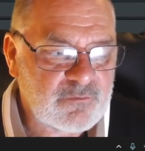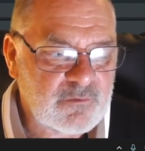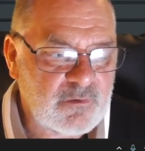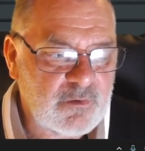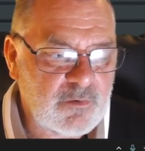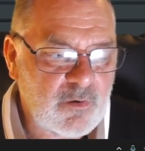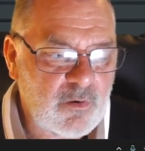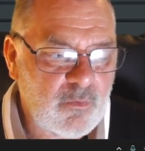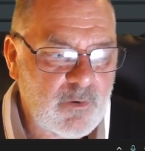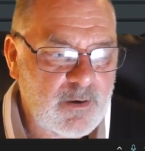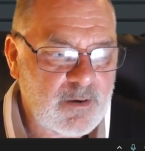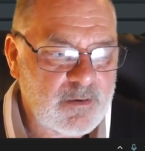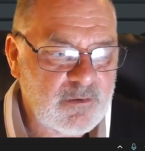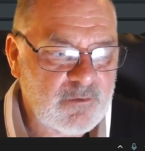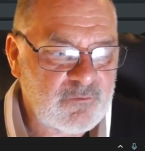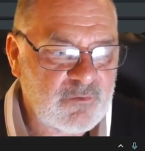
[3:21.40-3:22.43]
and all
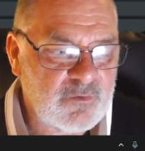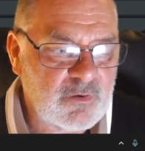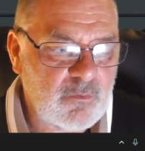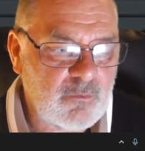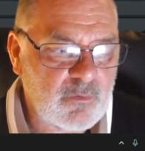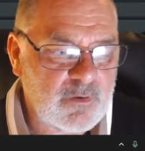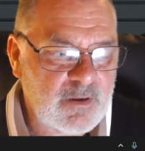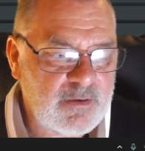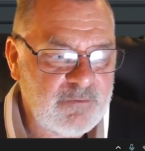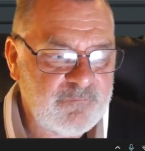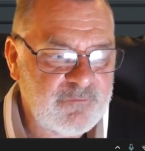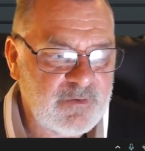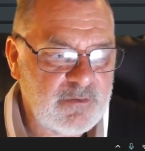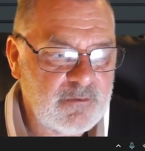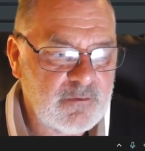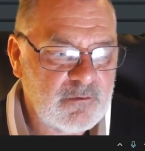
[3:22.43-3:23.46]
whites. You don't want anything